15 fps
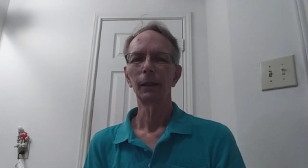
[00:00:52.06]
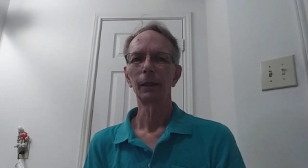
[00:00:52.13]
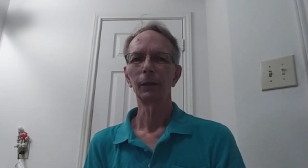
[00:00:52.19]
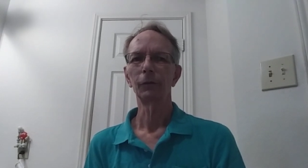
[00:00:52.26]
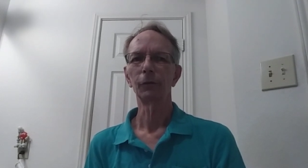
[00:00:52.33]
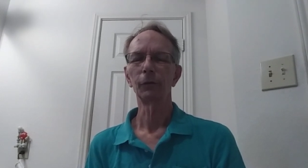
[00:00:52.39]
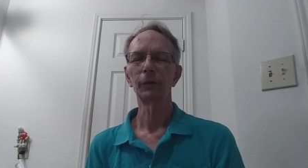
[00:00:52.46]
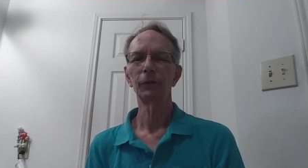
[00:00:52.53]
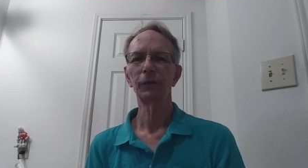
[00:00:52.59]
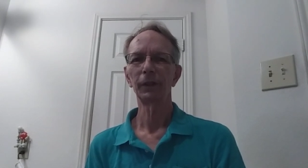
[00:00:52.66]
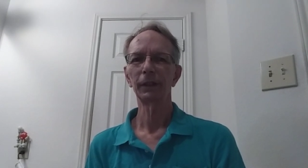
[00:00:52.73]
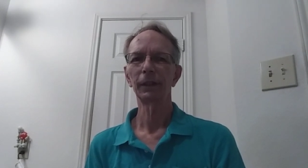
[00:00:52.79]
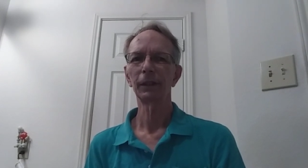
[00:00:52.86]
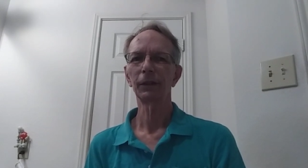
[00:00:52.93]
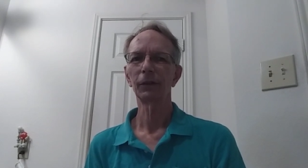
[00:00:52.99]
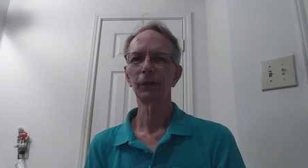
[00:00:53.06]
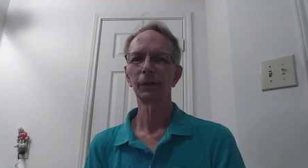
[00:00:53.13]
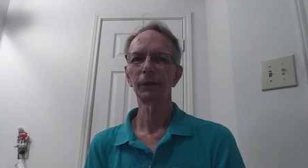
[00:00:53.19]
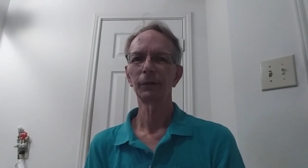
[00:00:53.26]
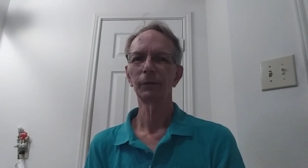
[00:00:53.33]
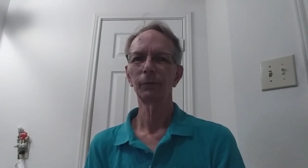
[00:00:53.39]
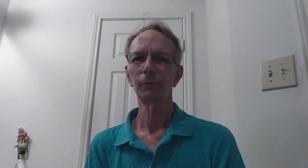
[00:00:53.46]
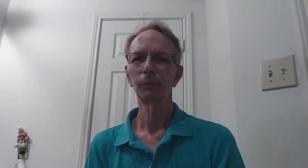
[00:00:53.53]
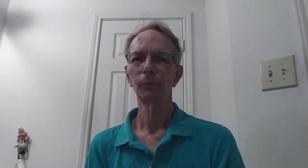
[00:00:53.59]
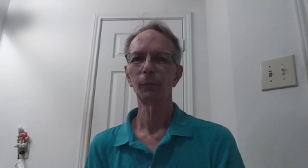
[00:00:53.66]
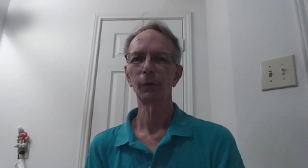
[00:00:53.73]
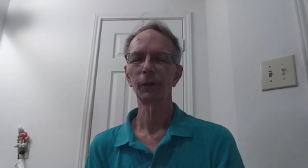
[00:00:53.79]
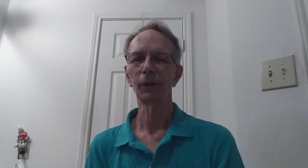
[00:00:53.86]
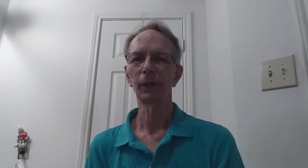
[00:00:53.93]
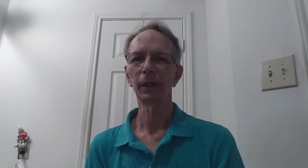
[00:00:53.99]
As soon as they get done
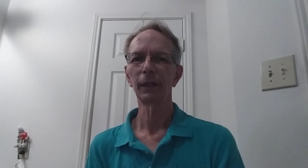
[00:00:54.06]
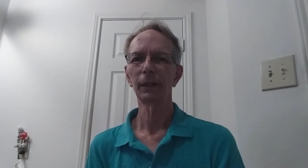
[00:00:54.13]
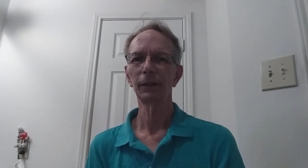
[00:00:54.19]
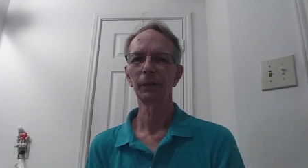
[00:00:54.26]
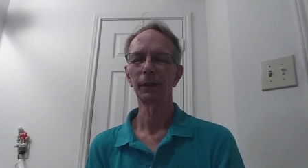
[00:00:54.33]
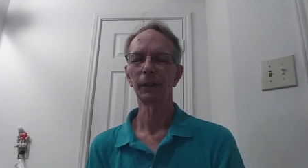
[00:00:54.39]
with that,